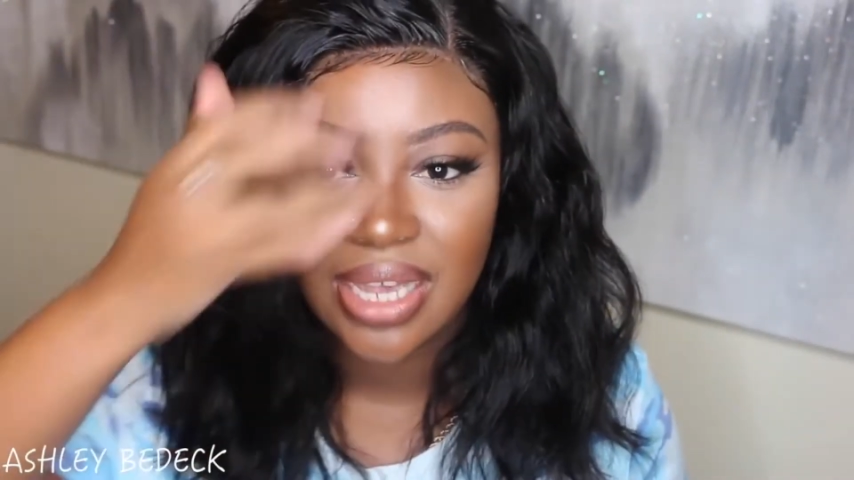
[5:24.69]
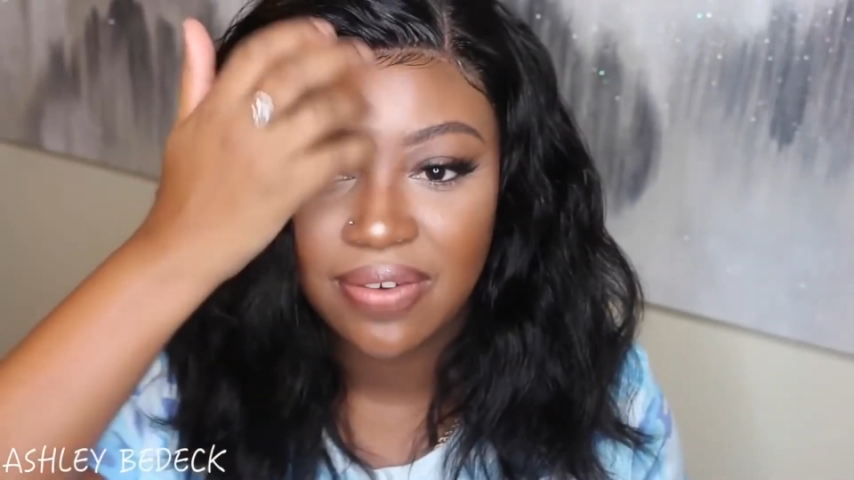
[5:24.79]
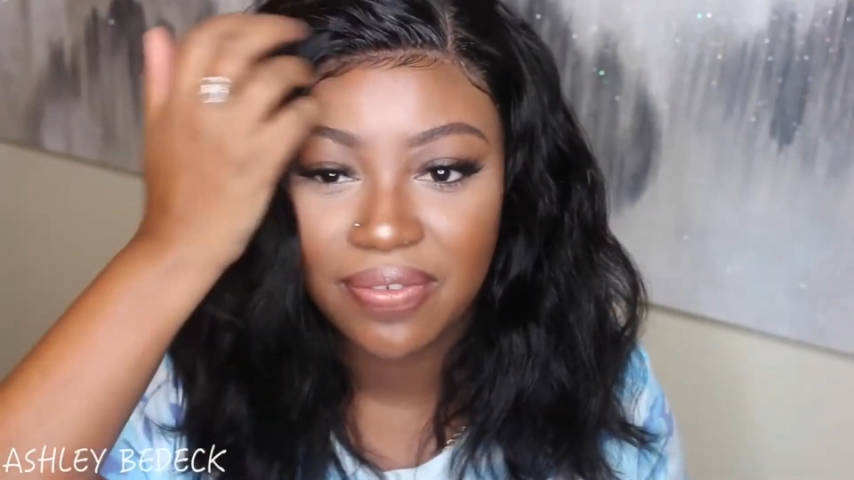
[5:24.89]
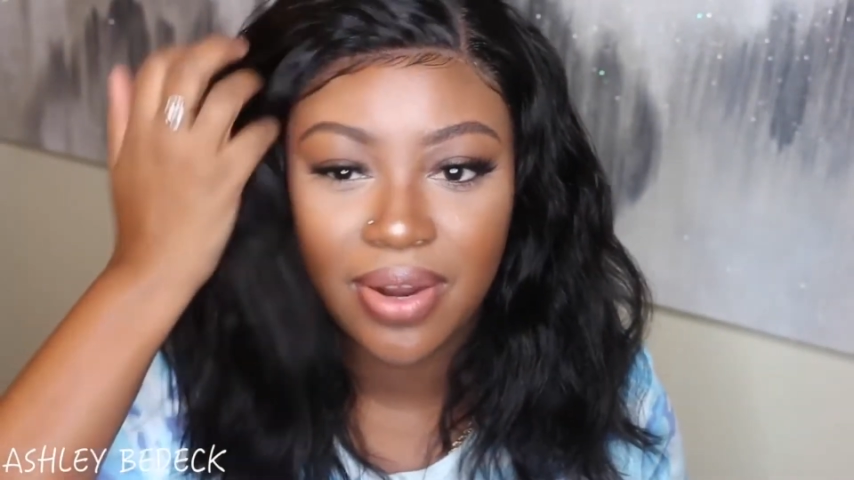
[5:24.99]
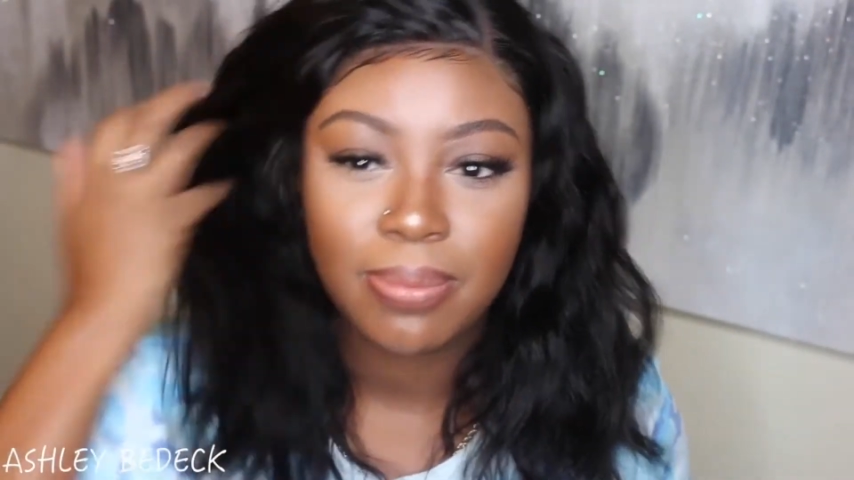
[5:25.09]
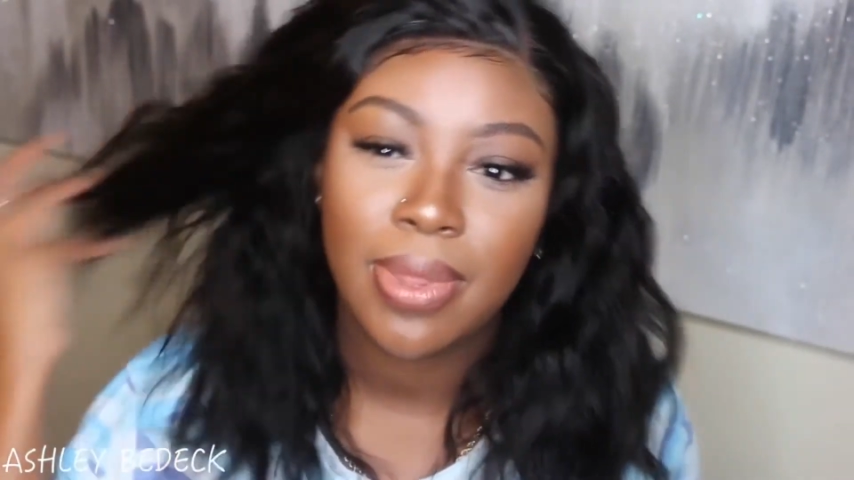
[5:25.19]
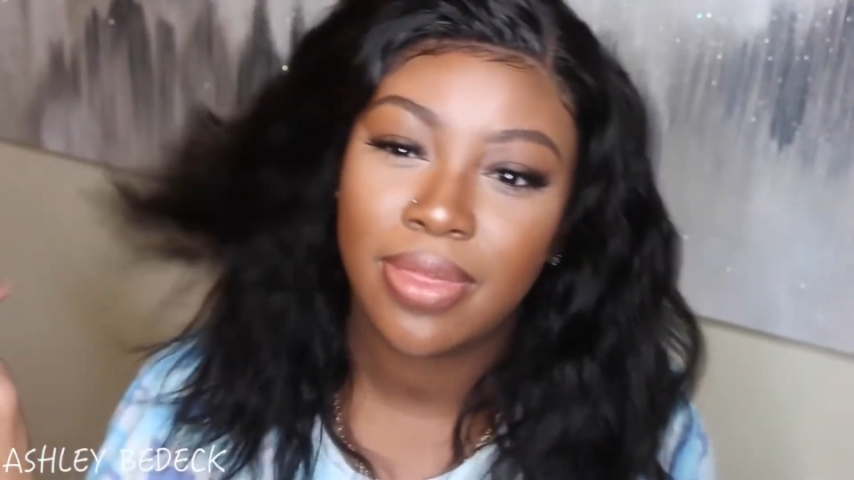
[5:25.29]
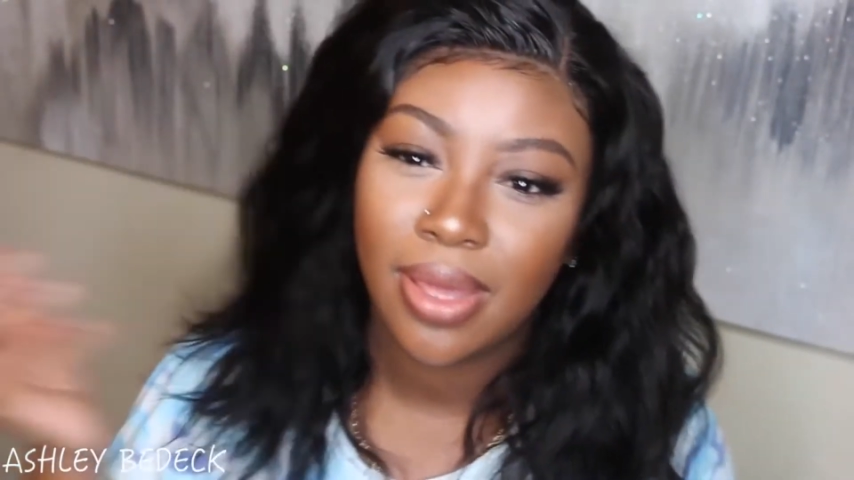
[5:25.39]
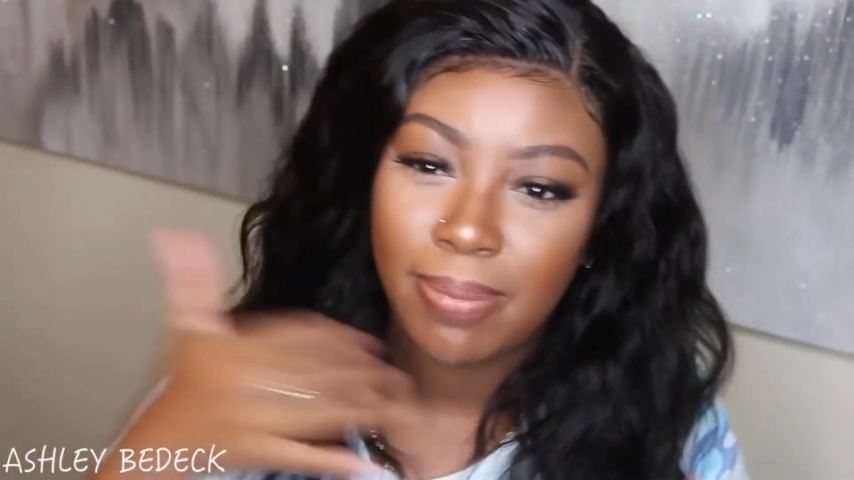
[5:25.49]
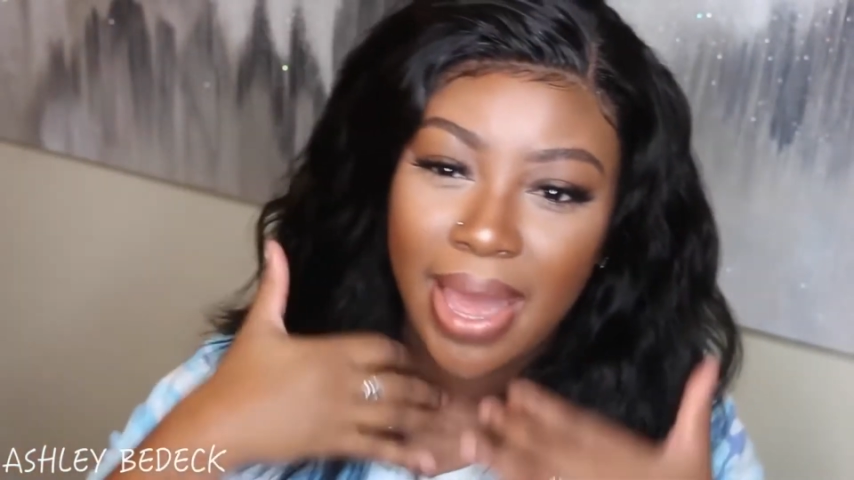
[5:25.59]
like from
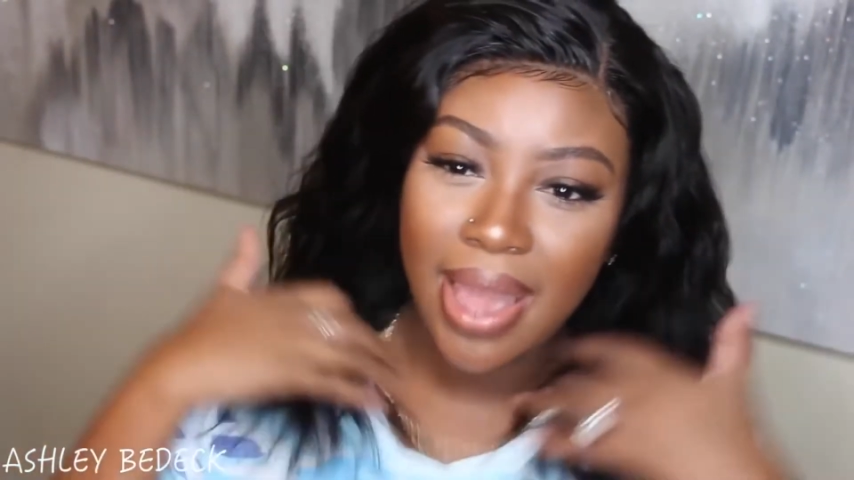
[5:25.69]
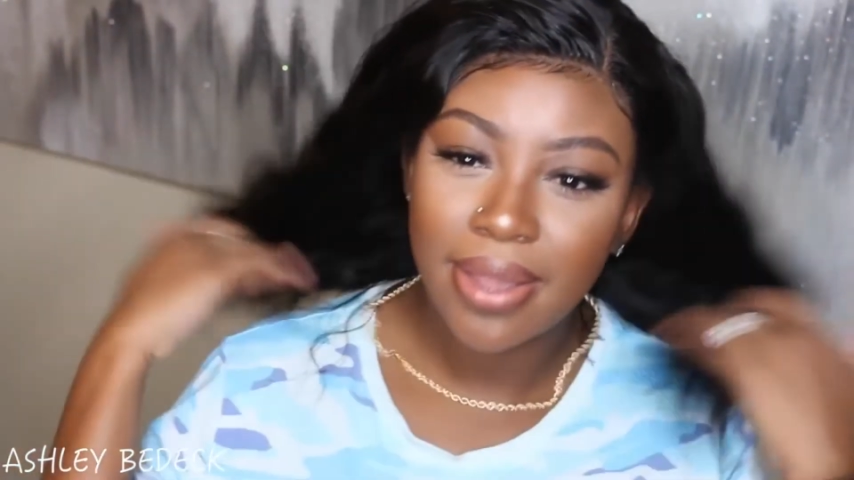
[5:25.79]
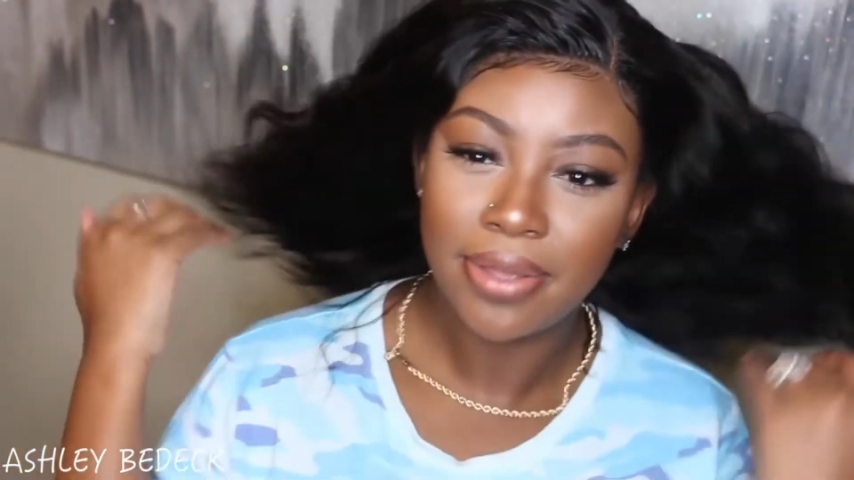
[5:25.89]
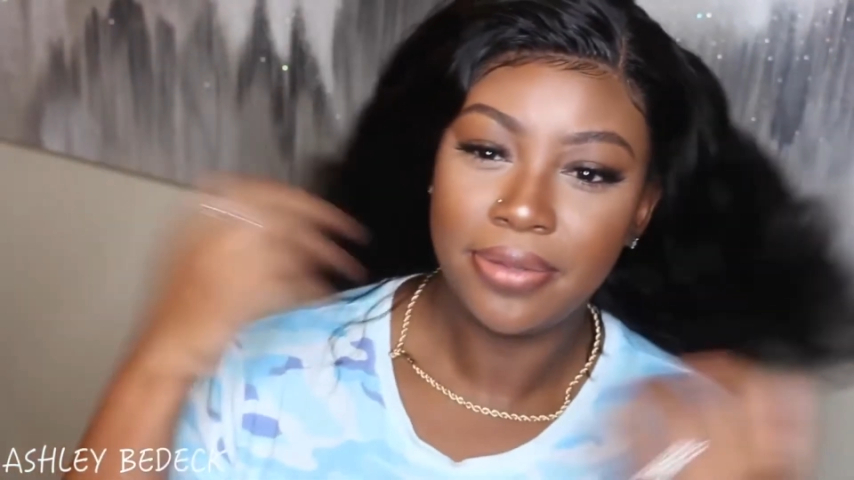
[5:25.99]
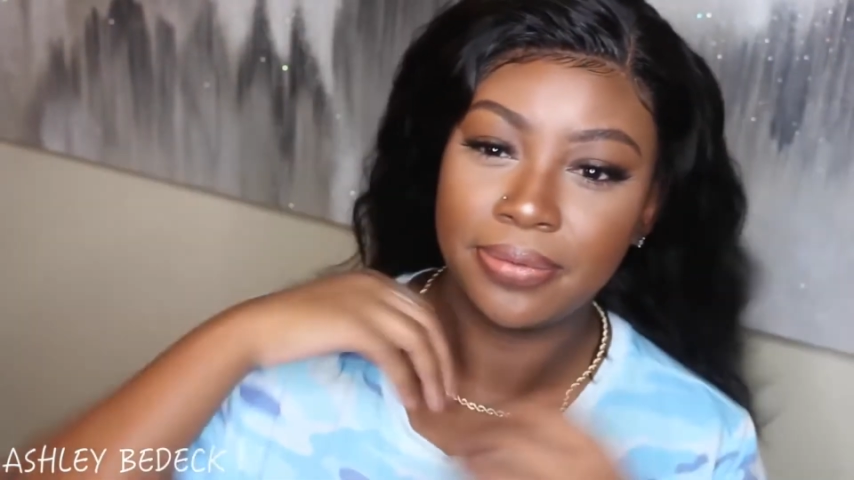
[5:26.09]
the back.